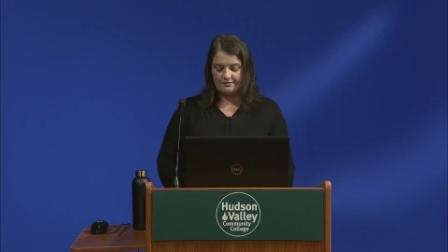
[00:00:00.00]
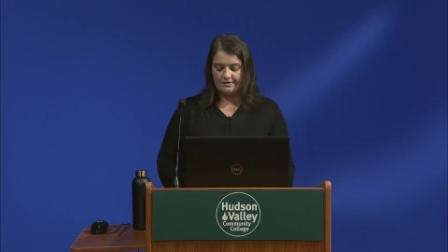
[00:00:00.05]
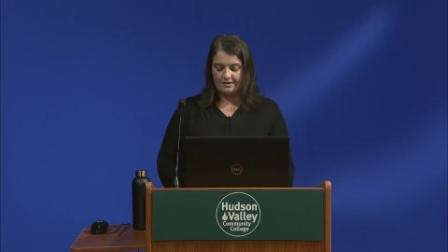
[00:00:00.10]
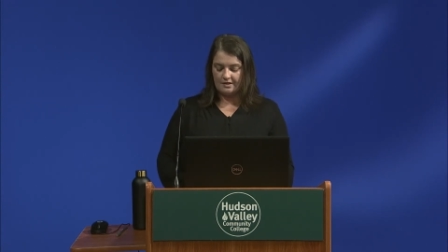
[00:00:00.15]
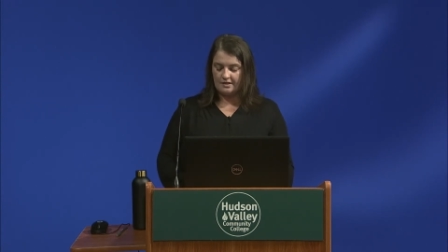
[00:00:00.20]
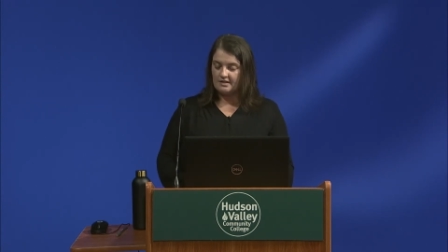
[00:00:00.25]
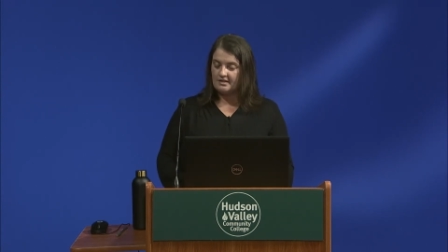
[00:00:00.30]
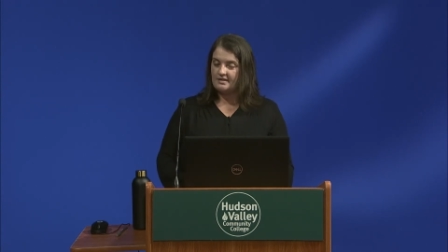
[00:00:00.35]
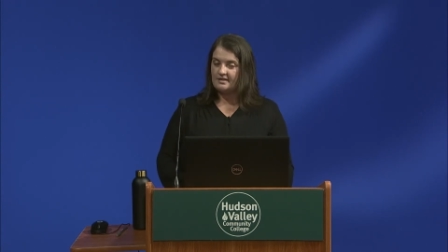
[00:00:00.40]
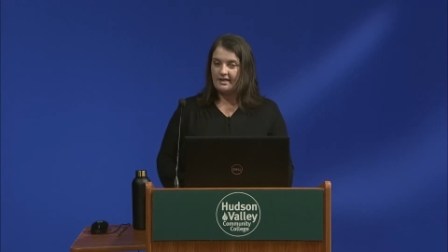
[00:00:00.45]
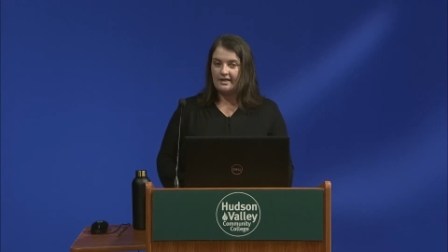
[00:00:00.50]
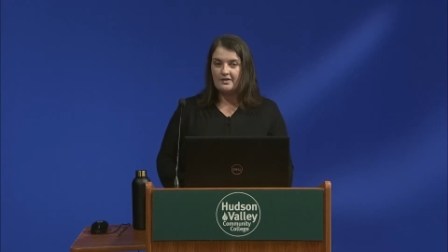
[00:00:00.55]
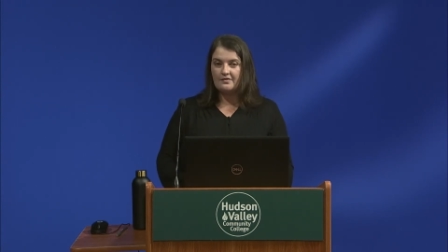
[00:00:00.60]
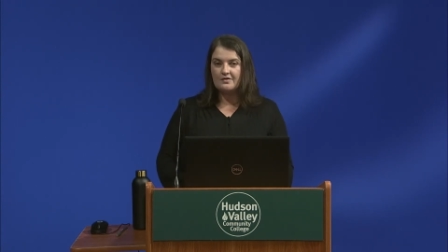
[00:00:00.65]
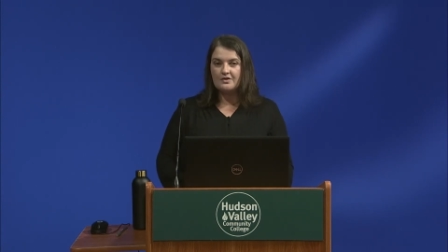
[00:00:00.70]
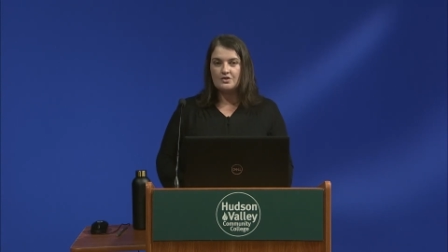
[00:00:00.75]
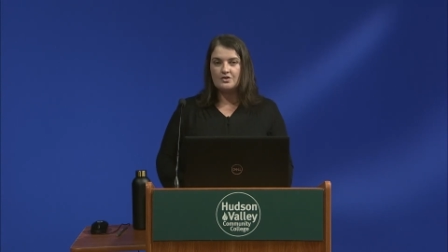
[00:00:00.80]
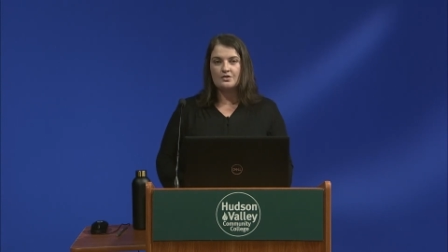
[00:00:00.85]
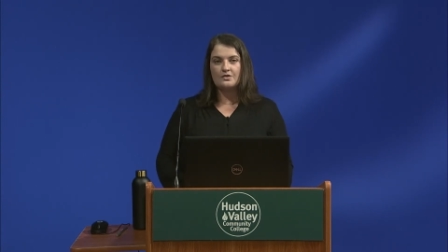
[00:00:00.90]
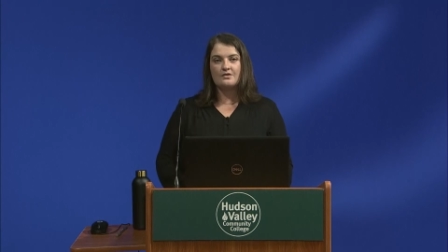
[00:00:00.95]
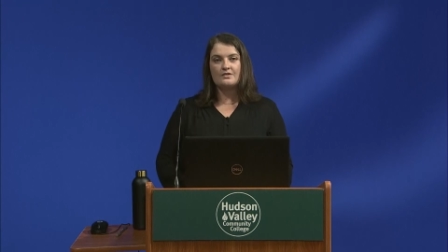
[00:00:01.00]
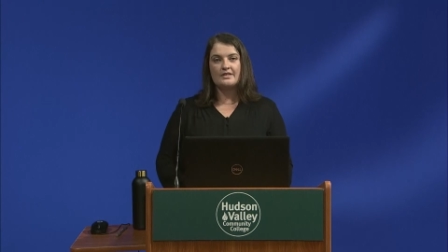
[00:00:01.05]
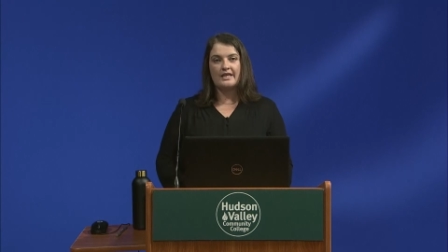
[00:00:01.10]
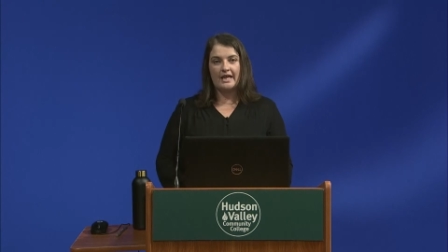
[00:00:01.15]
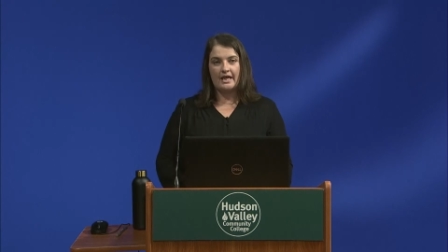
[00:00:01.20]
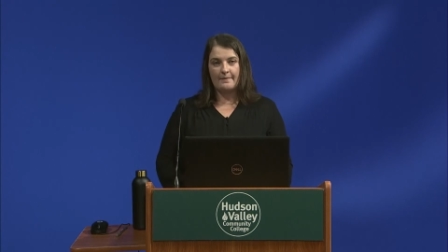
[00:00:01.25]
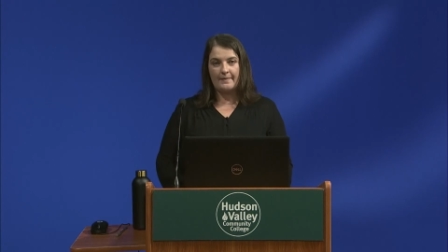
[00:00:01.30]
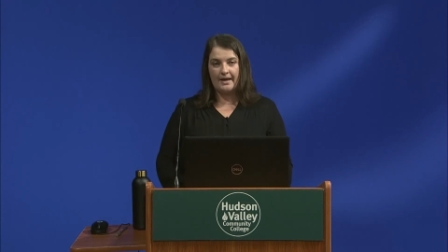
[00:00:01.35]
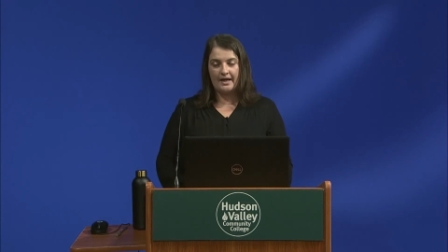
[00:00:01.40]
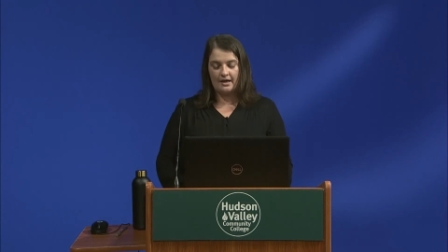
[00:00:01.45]
the state officials
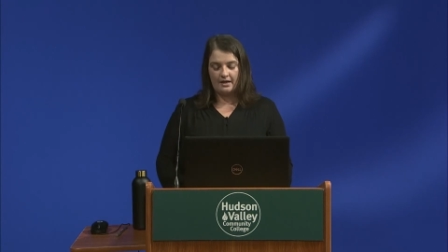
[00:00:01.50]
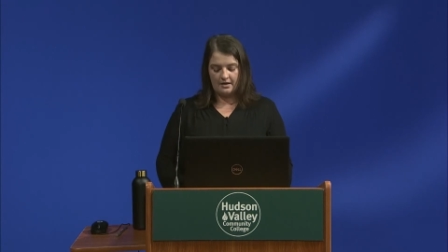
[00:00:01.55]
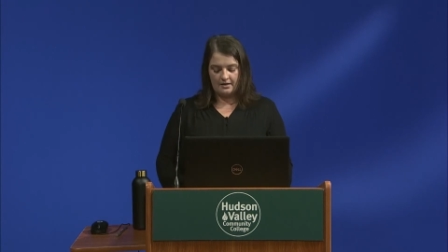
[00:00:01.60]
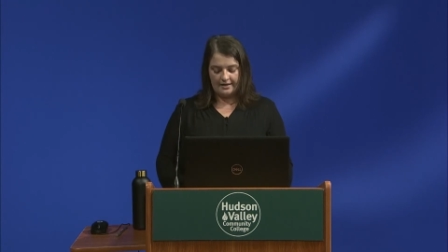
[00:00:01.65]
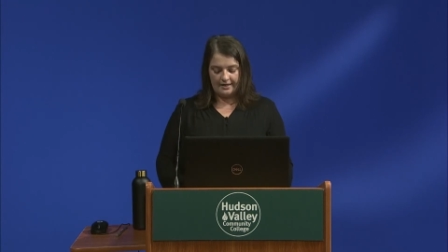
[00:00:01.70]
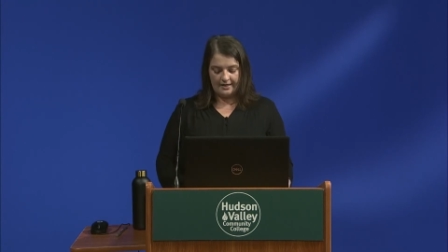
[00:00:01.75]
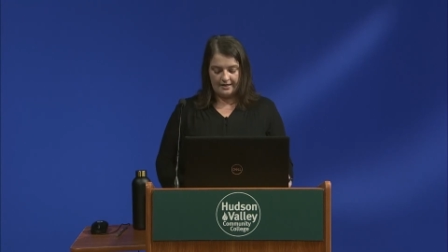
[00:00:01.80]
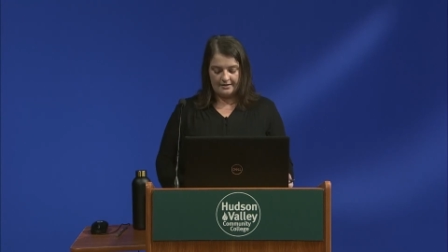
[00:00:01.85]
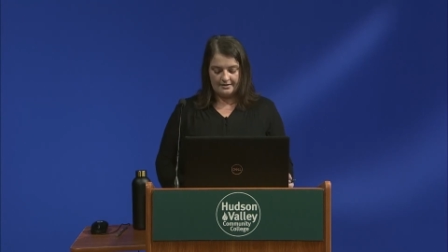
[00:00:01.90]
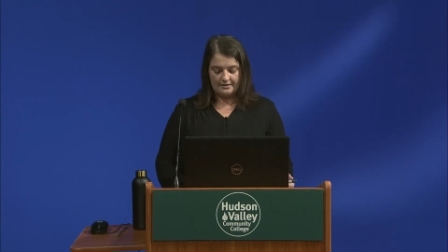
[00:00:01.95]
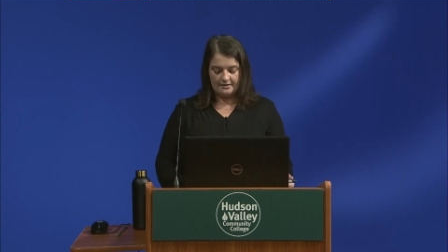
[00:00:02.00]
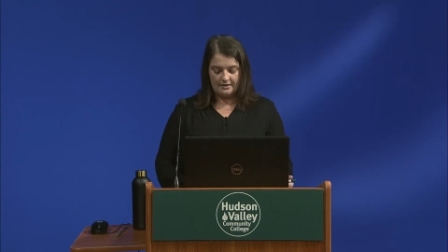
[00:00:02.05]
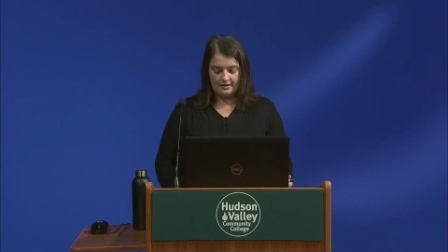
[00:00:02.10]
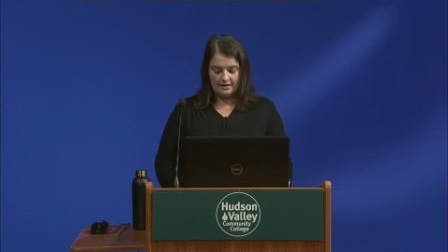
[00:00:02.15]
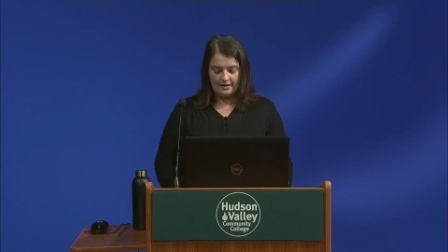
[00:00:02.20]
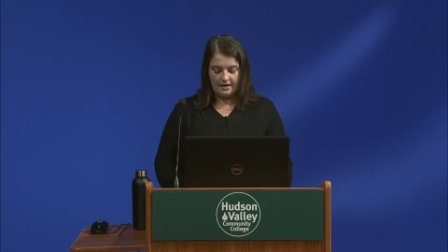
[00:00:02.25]
and my colleagues,